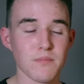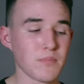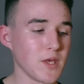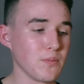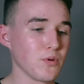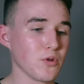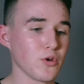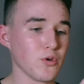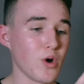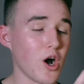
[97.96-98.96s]
people
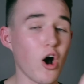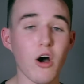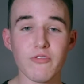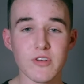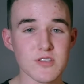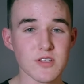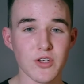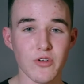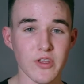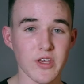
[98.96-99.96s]
who are
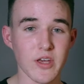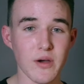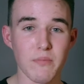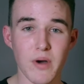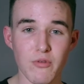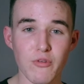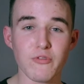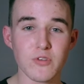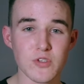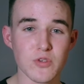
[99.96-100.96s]
obviously on gear but
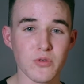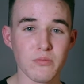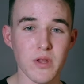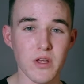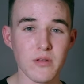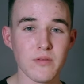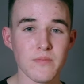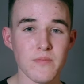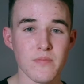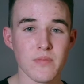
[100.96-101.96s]
refuse to admit it,
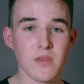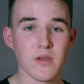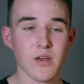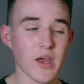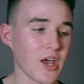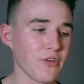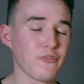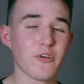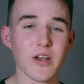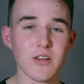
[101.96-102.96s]
and
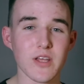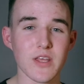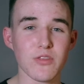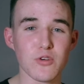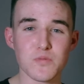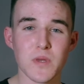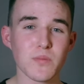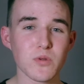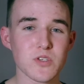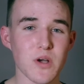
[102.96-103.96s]
finally, those
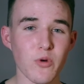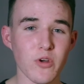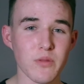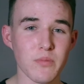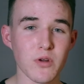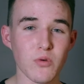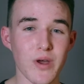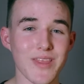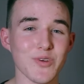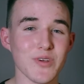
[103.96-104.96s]
people somewhere in the middle
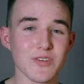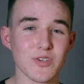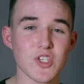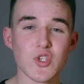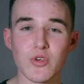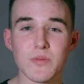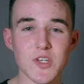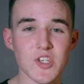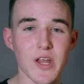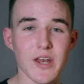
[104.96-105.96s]
where they're either extremely
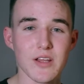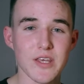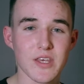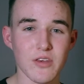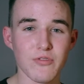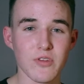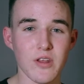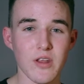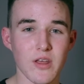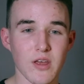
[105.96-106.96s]
genetically
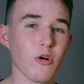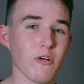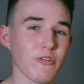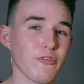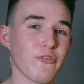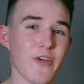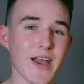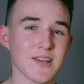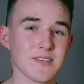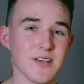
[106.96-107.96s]
gifted or are in
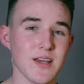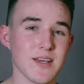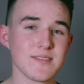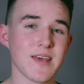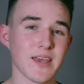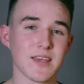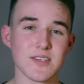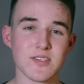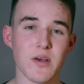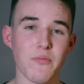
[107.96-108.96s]
fact
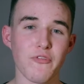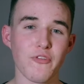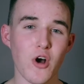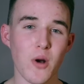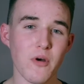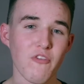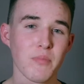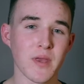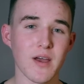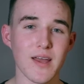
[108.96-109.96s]
taking some form of
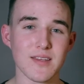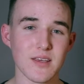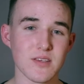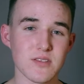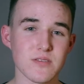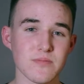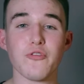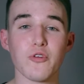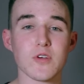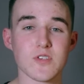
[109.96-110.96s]
PEDs.
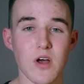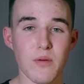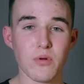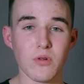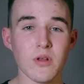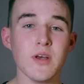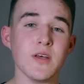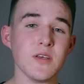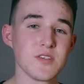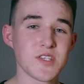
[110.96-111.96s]
For example,
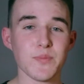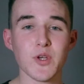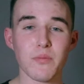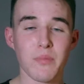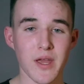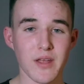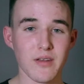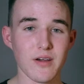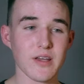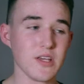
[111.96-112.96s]
Simeon
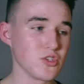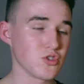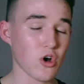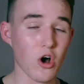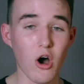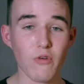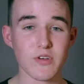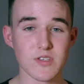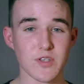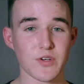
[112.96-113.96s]
Panda is
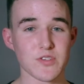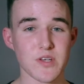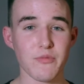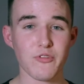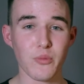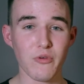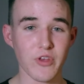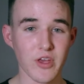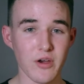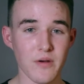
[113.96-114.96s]
obviously on some form
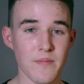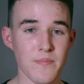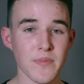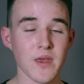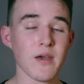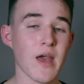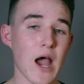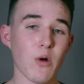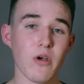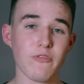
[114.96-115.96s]
of gear.
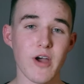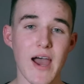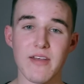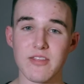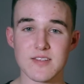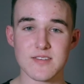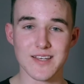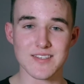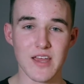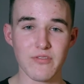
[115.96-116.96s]
However, athletes
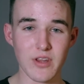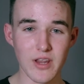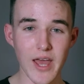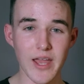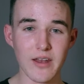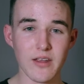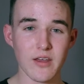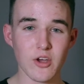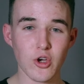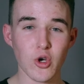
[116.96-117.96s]
like David Laid,
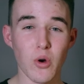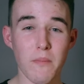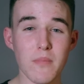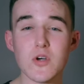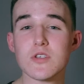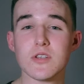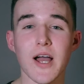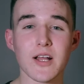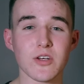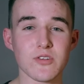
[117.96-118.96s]
who are most
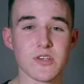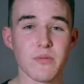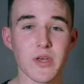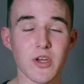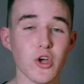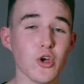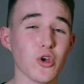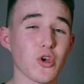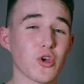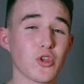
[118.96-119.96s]
likely on something,
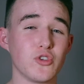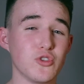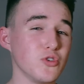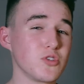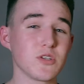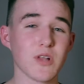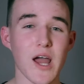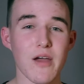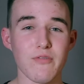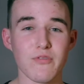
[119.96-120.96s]
do still
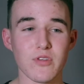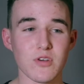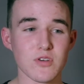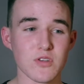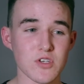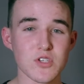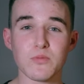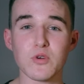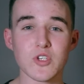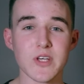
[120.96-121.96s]
have the
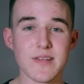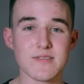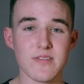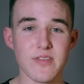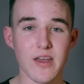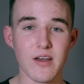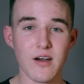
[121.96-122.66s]
small chance that they